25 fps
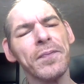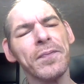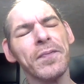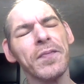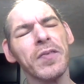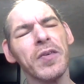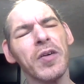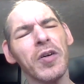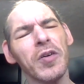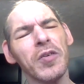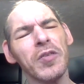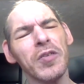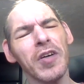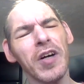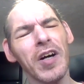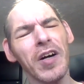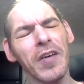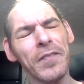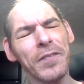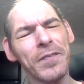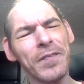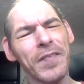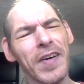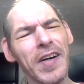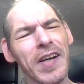Pull
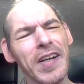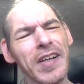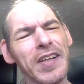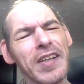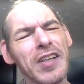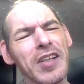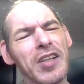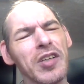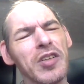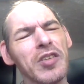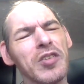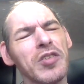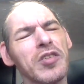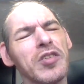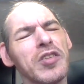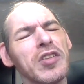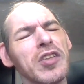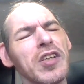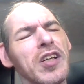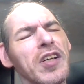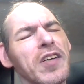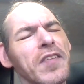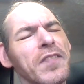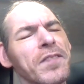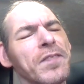up my
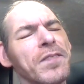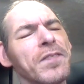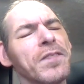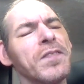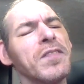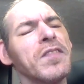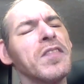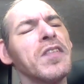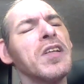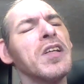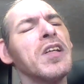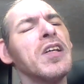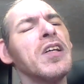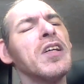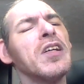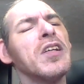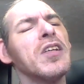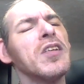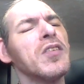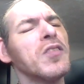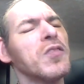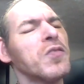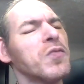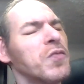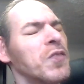YouTube
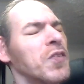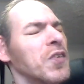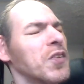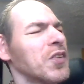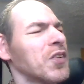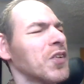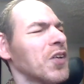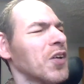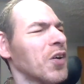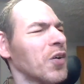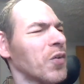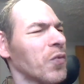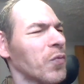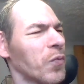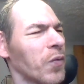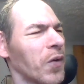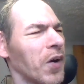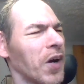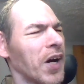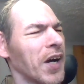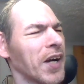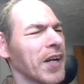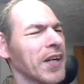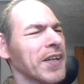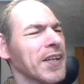when you're
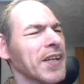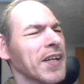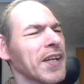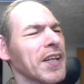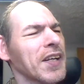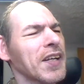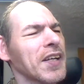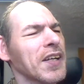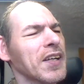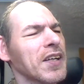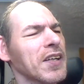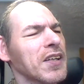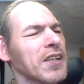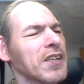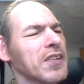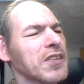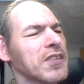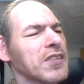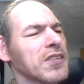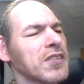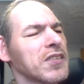walking,